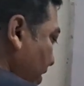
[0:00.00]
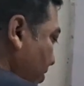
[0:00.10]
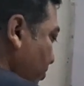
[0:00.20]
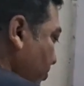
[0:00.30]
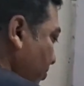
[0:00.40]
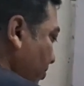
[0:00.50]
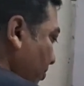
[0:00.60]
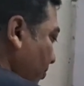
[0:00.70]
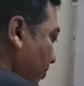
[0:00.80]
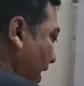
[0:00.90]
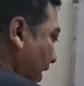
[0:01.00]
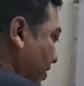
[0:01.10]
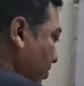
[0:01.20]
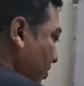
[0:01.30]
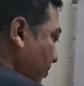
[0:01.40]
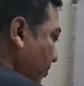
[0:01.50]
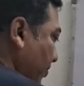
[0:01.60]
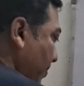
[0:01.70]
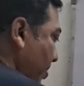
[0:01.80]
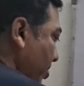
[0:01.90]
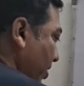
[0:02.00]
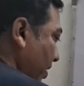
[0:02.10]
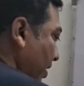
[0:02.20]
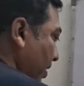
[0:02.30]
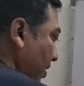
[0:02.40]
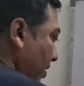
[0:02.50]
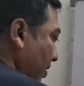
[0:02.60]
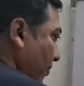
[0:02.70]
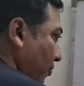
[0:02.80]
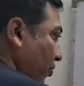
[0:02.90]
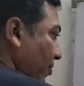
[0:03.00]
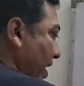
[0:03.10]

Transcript: into fact of 4